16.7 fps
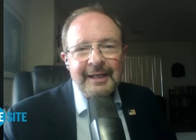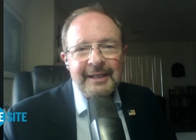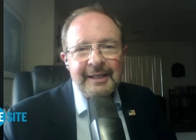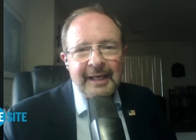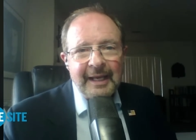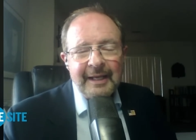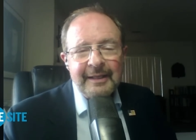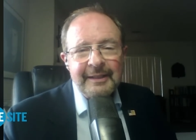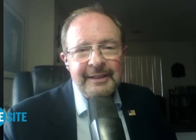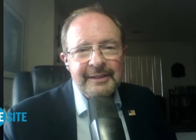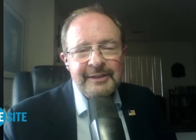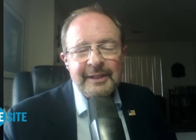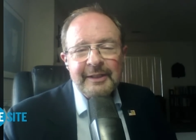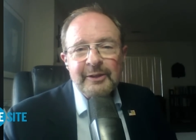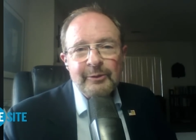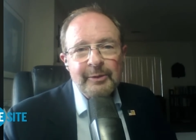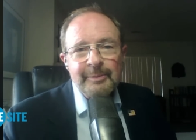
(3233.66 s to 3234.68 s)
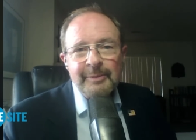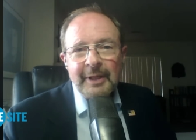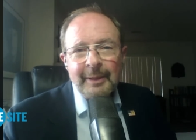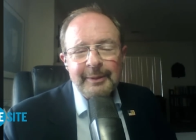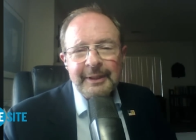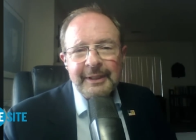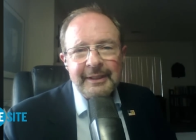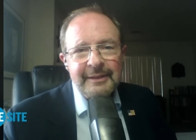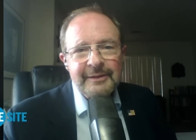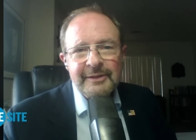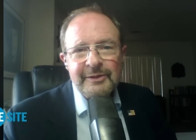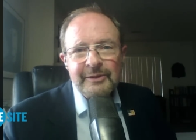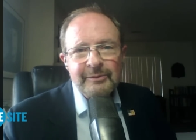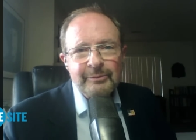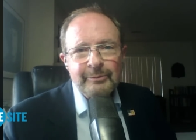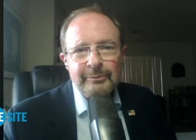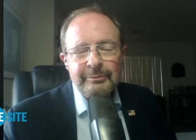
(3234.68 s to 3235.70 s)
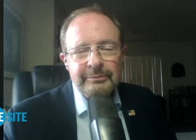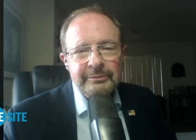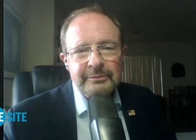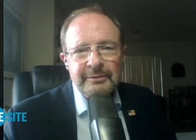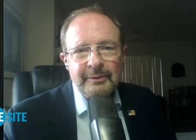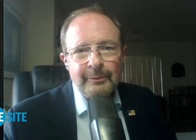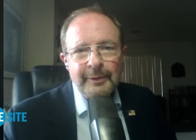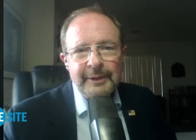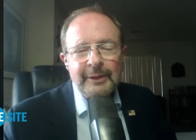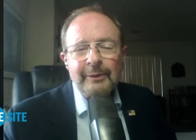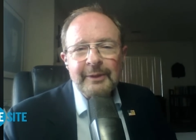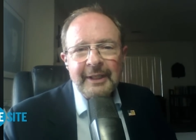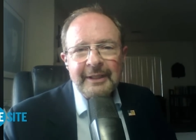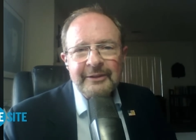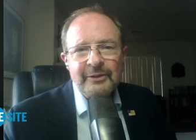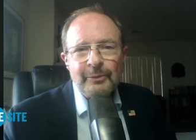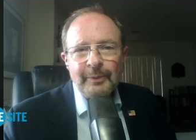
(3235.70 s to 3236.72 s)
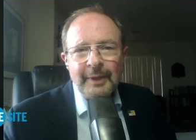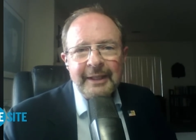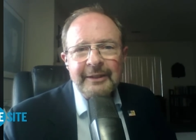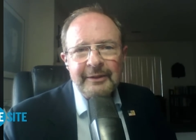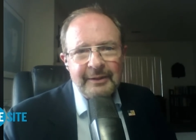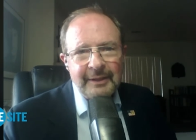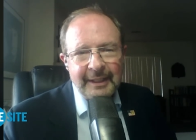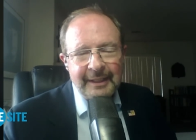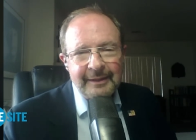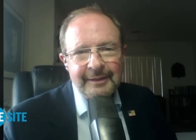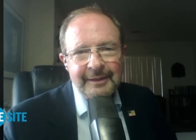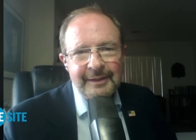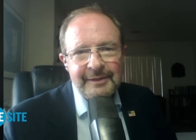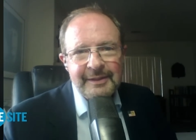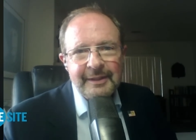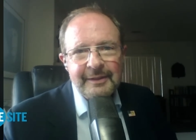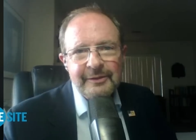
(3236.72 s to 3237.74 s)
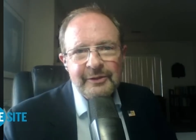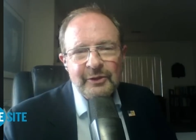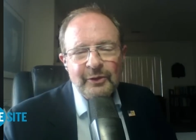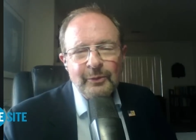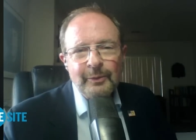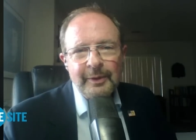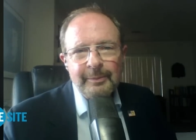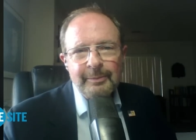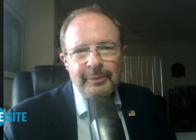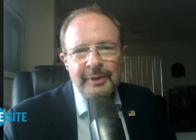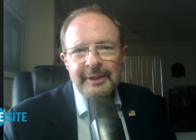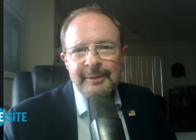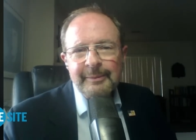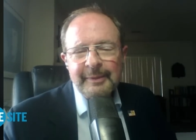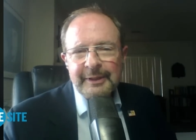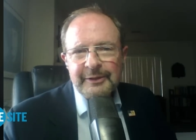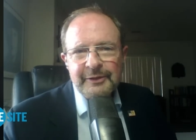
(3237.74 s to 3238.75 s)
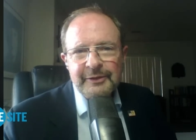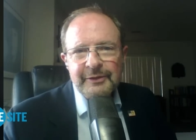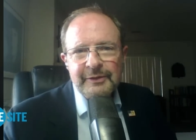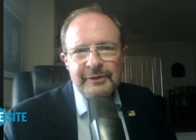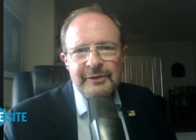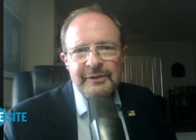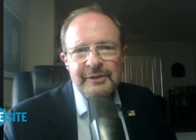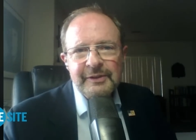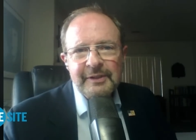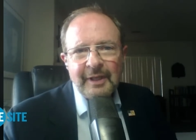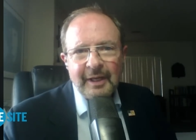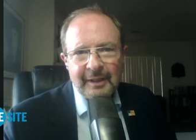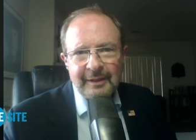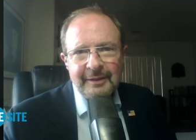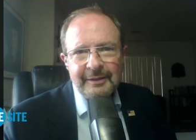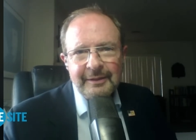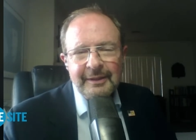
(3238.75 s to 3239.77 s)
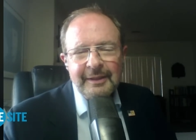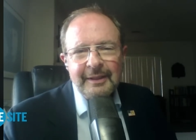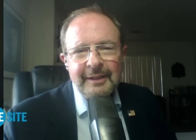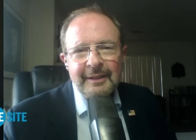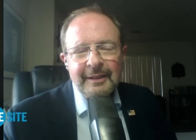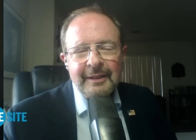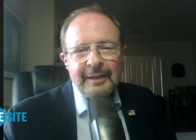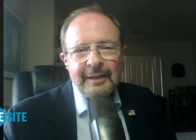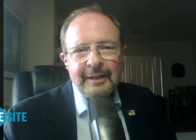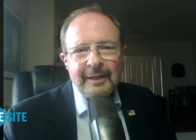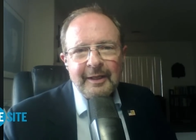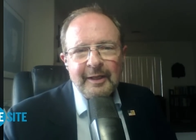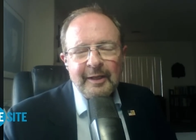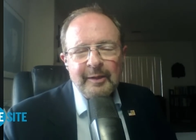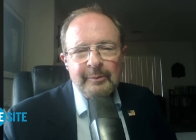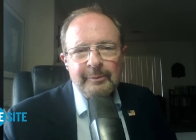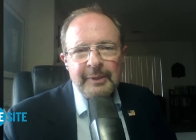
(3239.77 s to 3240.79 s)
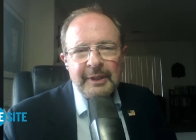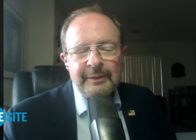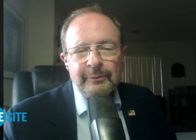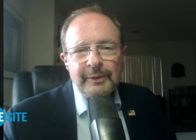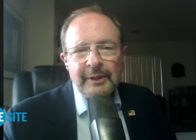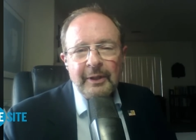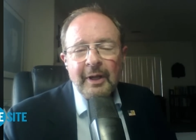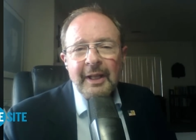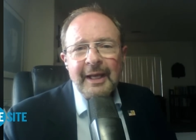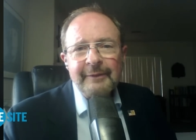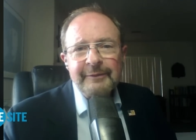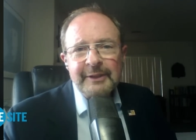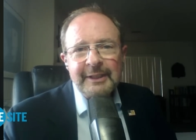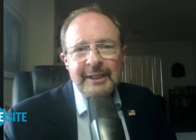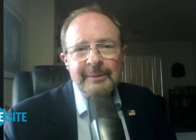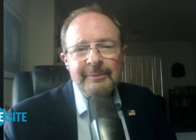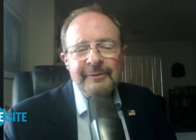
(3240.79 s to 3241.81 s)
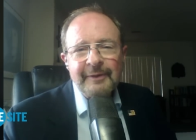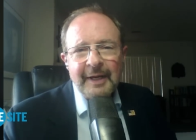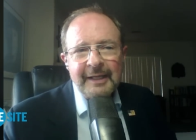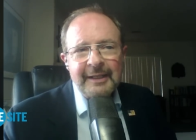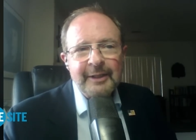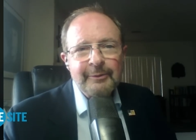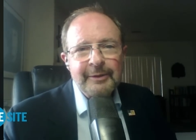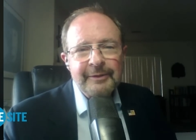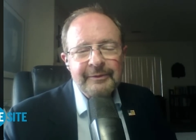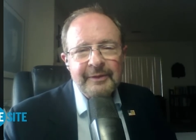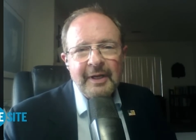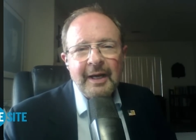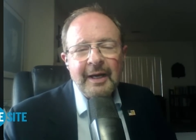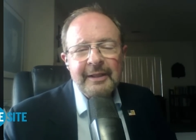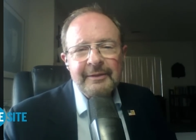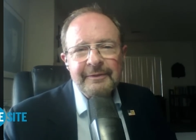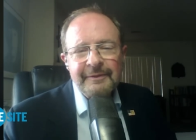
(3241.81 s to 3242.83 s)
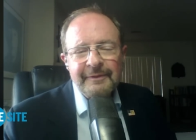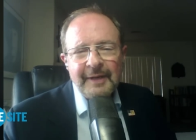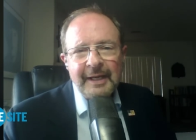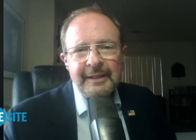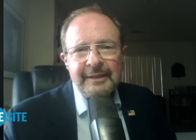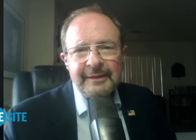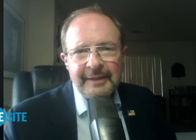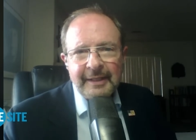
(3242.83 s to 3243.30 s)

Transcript: And he said the Republicans, we don't like to regulate, he said, so we're pretty much stuck. But we all have to keep fighting. We've got to fight at